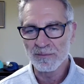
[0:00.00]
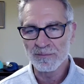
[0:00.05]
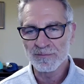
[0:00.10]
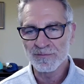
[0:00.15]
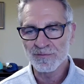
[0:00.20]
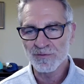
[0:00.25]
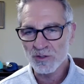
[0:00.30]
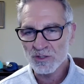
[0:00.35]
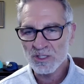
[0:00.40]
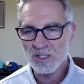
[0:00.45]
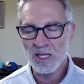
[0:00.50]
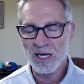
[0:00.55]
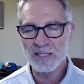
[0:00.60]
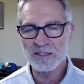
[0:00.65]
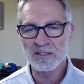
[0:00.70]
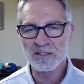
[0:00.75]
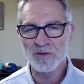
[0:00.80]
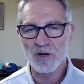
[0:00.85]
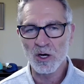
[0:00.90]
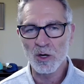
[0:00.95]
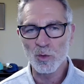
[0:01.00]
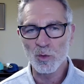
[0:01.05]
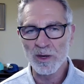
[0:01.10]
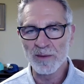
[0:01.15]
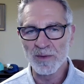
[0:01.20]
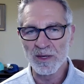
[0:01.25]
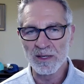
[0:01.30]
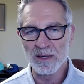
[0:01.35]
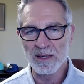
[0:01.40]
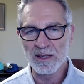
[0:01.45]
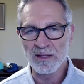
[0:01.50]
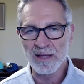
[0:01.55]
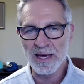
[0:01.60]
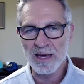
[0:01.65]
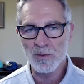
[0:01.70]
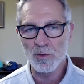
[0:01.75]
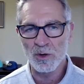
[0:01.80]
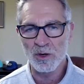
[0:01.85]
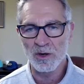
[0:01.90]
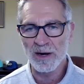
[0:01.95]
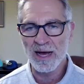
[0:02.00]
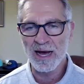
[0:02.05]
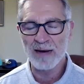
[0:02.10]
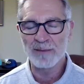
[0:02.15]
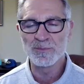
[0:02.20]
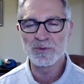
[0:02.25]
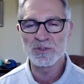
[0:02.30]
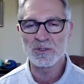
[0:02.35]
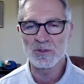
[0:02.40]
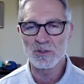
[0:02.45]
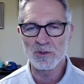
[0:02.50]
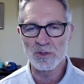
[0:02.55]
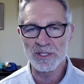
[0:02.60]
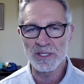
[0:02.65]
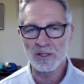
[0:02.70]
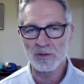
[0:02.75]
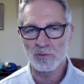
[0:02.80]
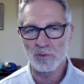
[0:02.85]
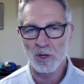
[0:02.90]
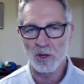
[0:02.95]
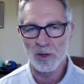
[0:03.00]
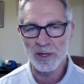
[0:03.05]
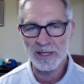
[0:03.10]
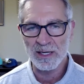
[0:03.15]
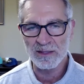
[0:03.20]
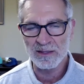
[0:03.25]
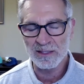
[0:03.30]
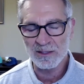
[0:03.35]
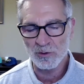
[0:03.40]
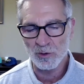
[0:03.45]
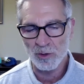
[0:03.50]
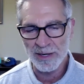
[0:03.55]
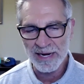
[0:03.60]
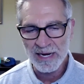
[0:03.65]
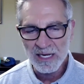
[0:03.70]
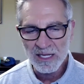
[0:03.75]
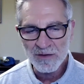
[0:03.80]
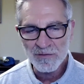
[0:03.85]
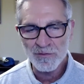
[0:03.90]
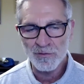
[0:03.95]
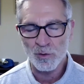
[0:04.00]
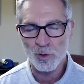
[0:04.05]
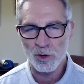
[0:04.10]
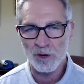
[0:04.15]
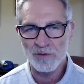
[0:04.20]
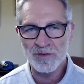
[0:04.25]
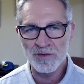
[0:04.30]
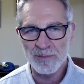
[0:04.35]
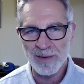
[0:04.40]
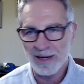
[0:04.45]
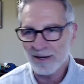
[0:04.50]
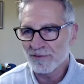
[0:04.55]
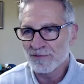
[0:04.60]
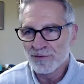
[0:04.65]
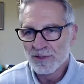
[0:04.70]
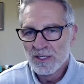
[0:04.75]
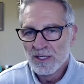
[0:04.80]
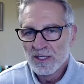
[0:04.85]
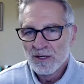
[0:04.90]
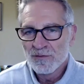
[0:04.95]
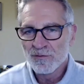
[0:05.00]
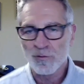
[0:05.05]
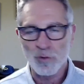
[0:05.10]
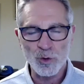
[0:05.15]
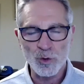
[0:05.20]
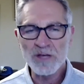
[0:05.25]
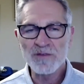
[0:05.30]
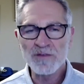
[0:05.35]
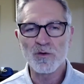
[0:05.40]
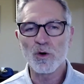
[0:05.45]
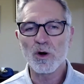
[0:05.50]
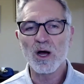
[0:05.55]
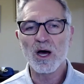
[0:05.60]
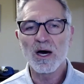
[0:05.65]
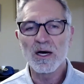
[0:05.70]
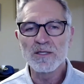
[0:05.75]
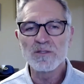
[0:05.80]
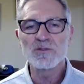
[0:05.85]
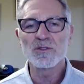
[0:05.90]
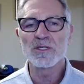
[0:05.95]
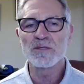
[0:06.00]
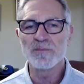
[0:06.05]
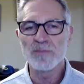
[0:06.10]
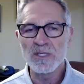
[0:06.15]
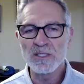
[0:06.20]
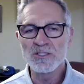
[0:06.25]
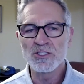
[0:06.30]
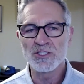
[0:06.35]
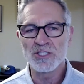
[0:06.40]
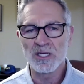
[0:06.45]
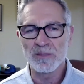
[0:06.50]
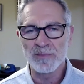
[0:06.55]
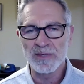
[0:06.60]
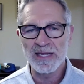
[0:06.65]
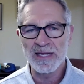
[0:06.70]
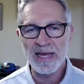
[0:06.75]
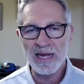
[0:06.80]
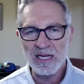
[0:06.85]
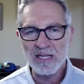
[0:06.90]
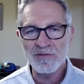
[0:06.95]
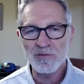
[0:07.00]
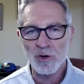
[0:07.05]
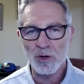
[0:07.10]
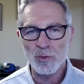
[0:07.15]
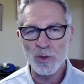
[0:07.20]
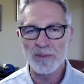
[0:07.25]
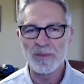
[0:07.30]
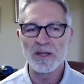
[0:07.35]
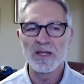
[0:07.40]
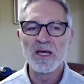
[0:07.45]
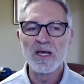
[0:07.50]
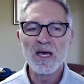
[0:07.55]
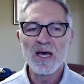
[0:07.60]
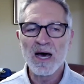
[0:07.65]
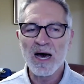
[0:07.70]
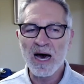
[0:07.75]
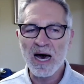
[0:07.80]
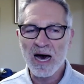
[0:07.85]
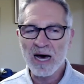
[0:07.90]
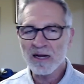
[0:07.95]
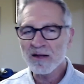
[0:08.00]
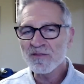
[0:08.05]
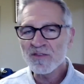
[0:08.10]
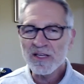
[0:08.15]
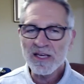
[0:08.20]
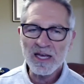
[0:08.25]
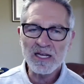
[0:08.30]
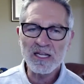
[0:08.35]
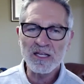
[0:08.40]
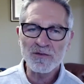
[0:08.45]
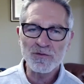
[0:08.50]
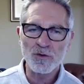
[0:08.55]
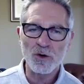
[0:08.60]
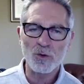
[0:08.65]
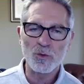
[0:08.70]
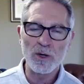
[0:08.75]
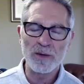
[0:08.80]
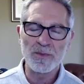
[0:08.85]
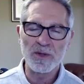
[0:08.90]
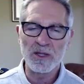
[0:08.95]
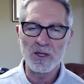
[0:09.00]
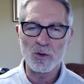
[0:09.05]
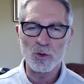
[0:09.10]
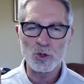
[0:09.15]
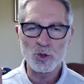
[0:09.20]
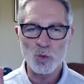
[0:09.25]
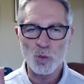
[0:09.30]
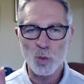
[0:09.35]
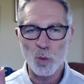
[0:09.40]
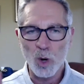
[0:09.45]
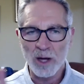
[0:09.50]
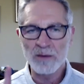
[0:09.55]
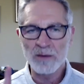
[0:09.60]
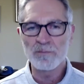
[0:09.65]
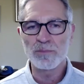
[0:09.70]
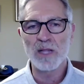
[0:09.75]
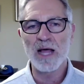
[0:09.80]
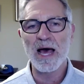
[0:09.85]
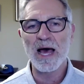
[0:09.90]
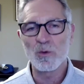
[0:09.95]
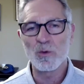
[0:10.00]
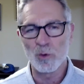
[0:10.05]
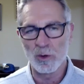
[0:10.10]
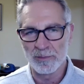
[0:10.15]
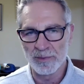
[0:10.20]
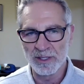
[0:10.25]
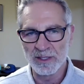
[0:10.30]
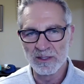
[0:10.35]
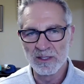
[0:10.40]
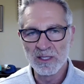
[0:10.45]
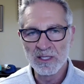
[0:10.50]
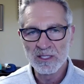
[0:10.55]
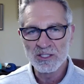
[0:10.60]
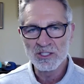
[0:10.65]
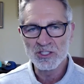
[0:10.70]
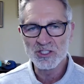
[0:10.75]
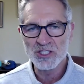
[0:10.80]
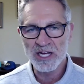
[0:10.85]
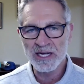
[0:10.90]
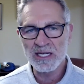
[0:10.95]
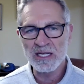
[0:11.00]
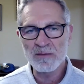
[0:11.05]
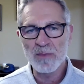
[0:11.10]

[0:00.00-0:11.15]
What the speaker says: First class of all women, and they were absolutely heroic. I think there were 84 of them out of 4,400 midshipmen. 84 women. Out of the 84 women, there was one black woman, Janie